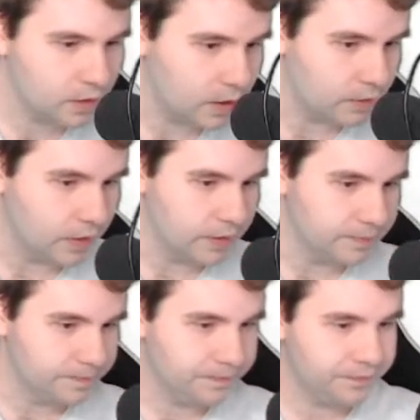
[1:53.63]
All right.
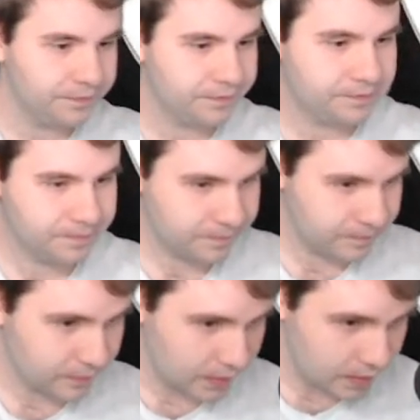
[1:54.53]

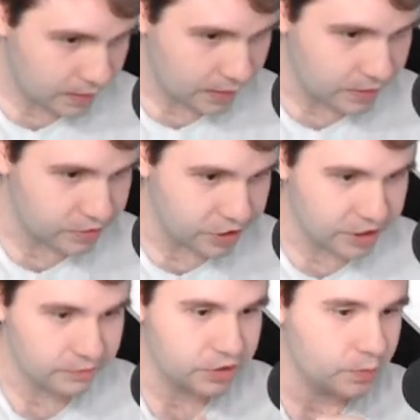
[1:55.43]
I use
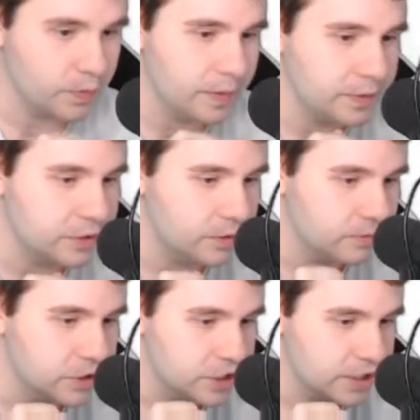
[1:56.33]
GT with Super Baby 2 and
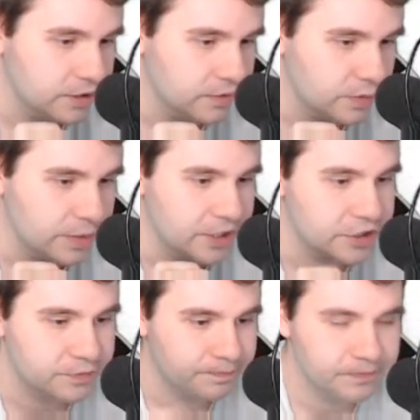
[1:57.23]
we just heal every
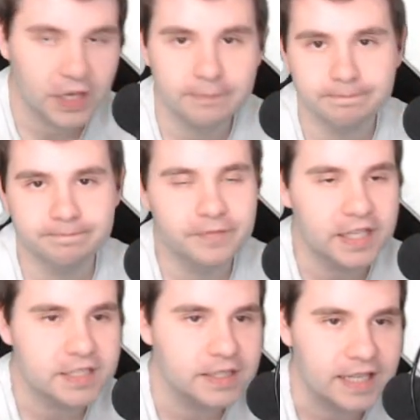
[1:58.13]
match. Yep,
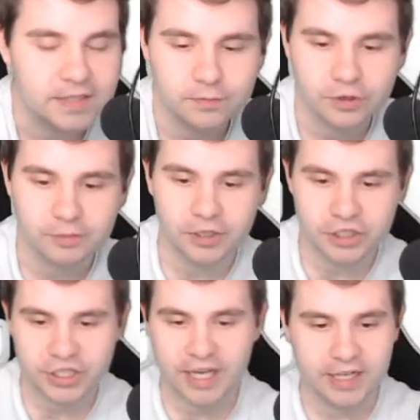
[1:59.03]
that's pretty
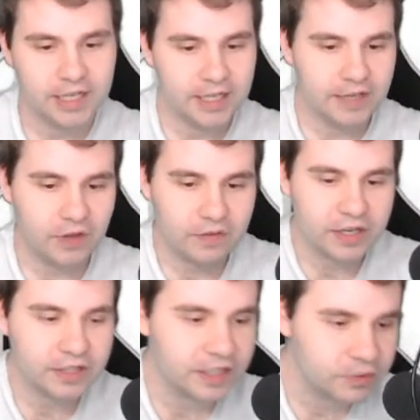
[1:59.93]
much that. If you have
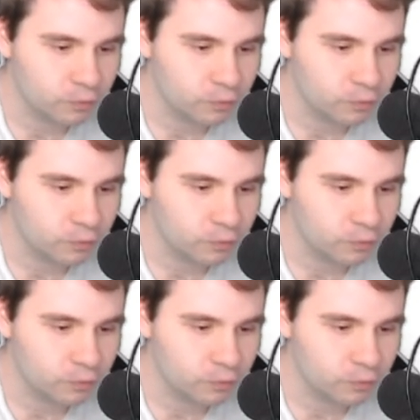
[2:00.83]
anything that's